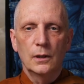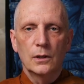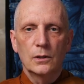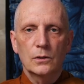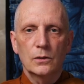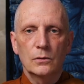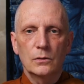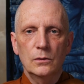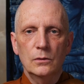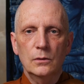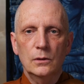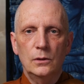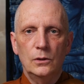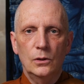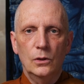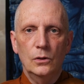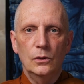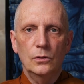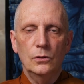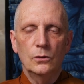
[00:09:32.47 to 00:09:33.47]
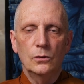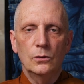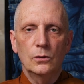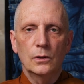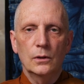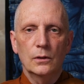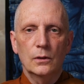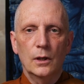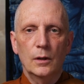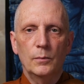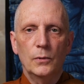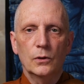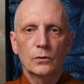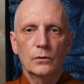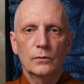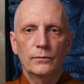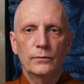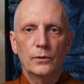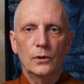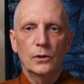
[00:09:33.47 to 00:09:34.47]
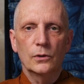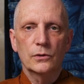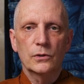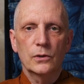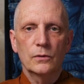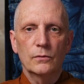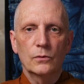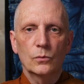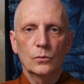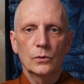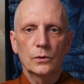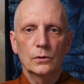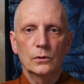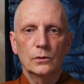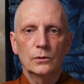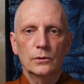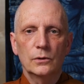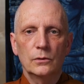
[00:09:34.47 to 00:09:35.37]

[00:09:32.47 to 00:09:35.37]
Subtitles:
So you can know about the faults of the world.